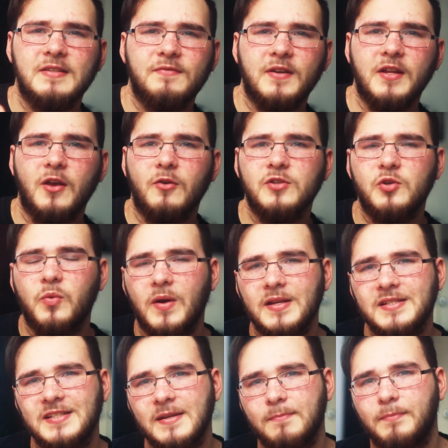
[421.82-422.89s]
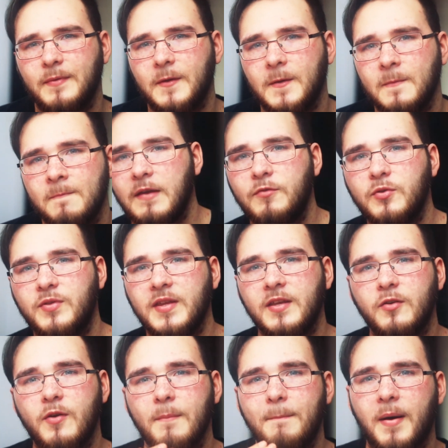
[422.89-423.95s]
this video is quite simple. If you think
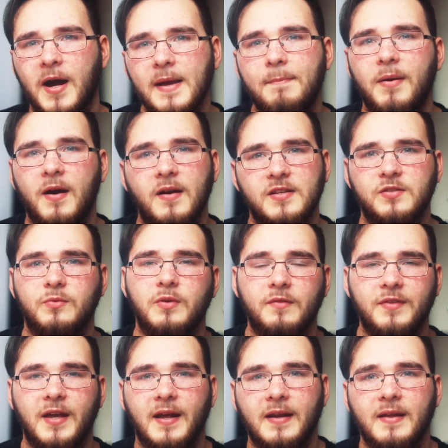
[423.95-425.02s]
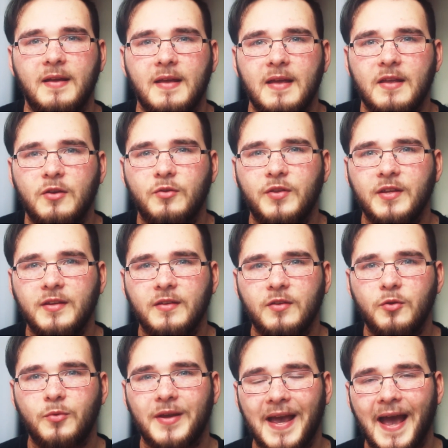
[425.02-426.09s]
you can bypass all of that, you think
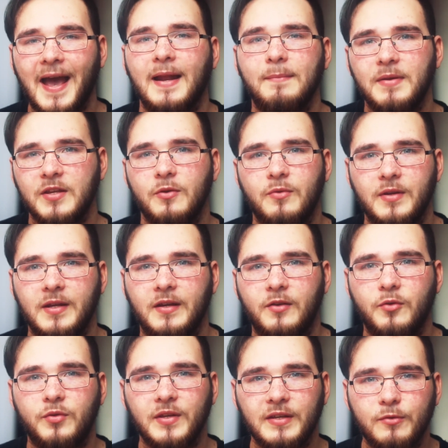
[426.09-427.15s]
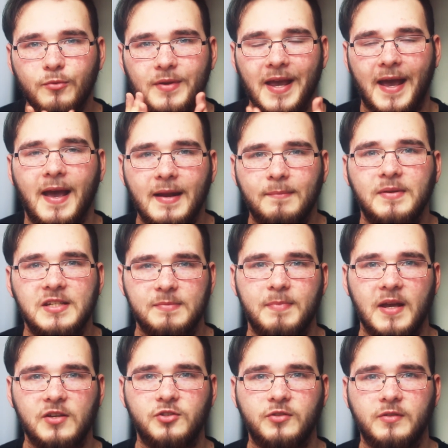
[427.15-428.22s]
you can be unique, you think you can be
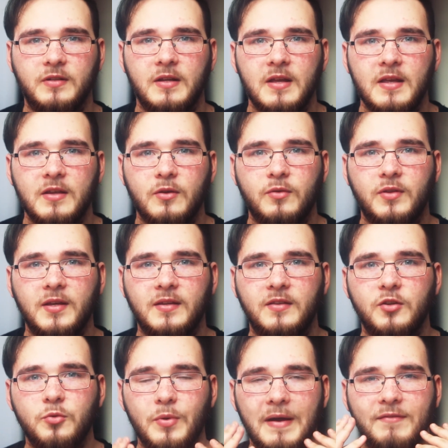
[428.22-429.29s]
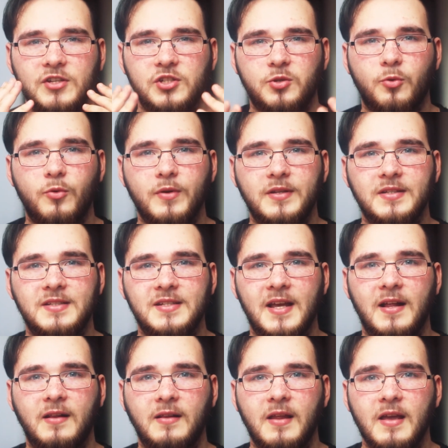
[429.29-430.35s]
special, you think that you have a story to
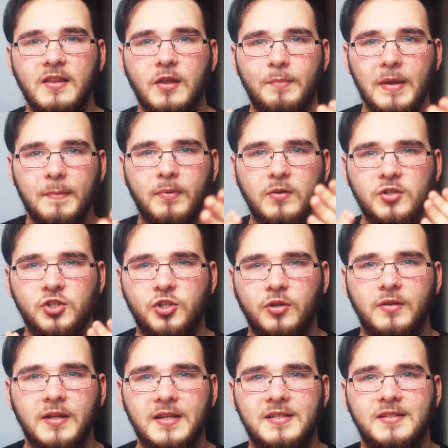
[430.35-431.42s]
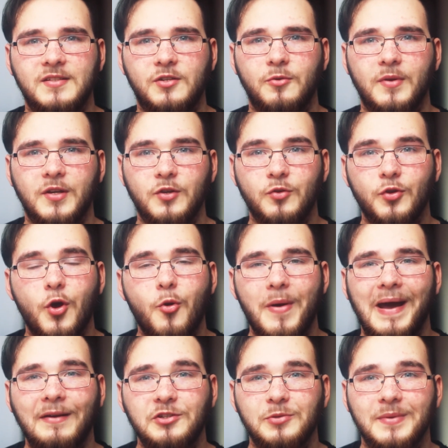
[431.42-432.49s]
tell that people should listen to, and you know
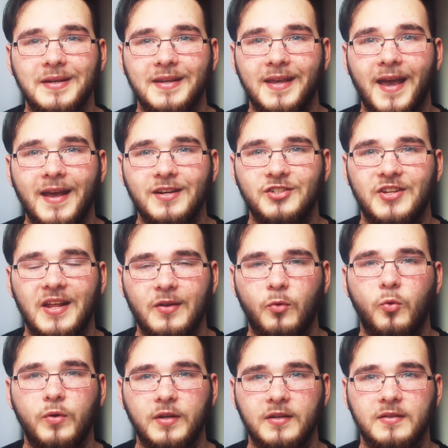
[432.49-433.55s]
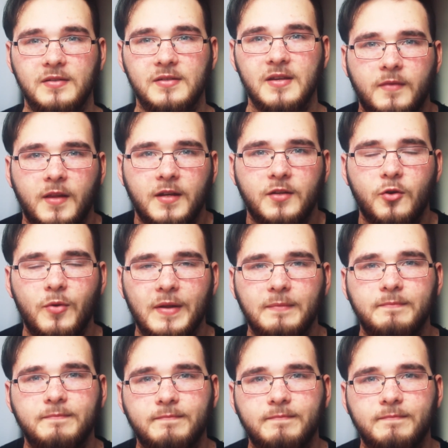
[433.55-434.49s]
how to engage that audience, then do it.